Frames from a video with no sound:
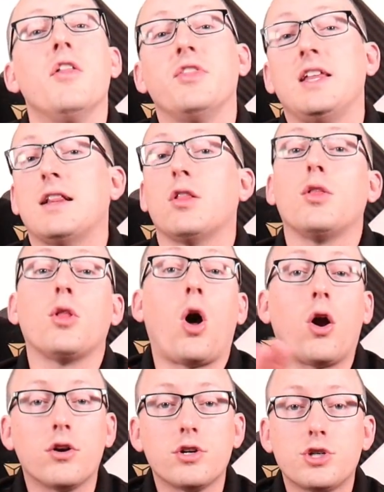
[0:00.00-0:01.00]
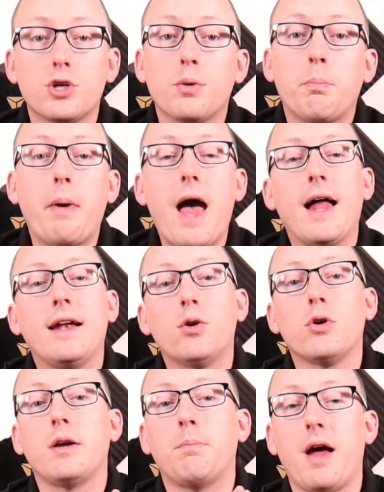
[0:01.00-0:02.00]
the larger
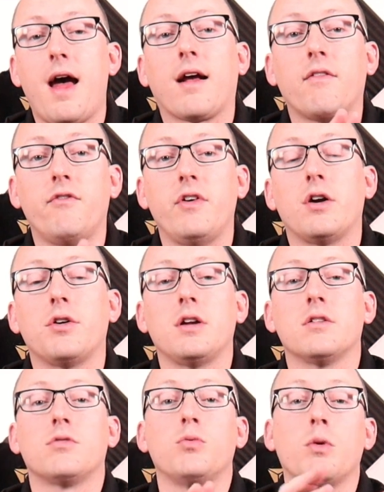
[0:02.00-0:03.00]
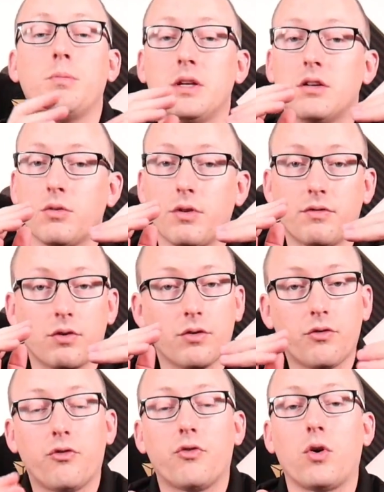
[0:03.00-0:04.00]
battery pack variants will be
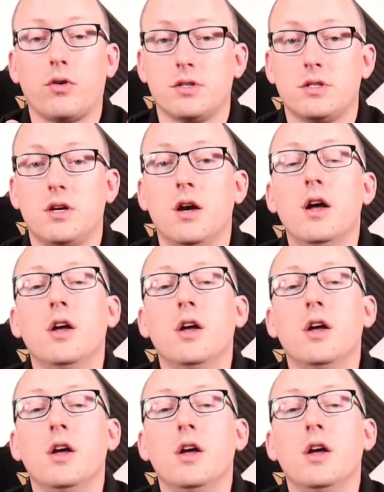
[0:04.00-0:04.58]
delivered first.